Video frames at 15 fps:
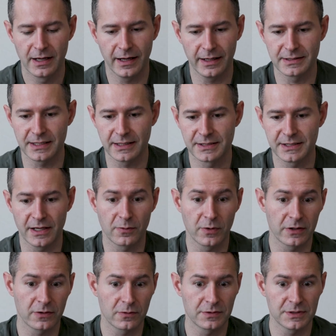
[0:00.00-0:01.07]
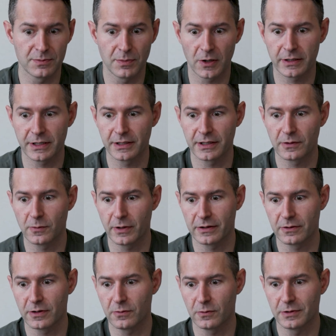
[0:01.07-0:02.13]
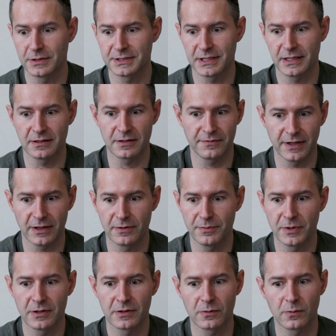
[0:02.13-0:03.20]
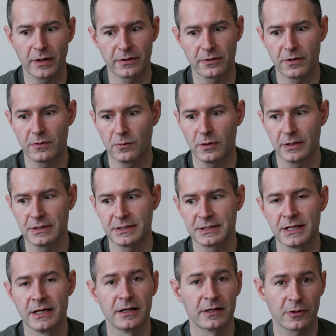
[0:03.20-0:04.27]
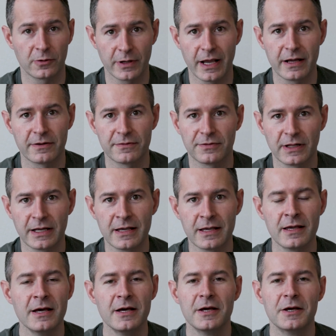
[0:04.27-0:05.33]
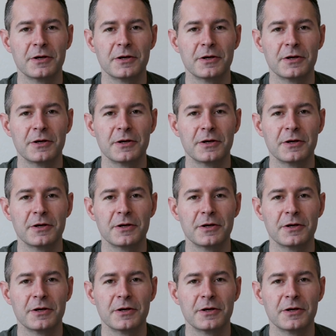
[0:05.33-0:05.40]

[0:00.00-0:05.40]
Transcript: as I say, whether it was marketing, whether it was in development, whether it was creatively,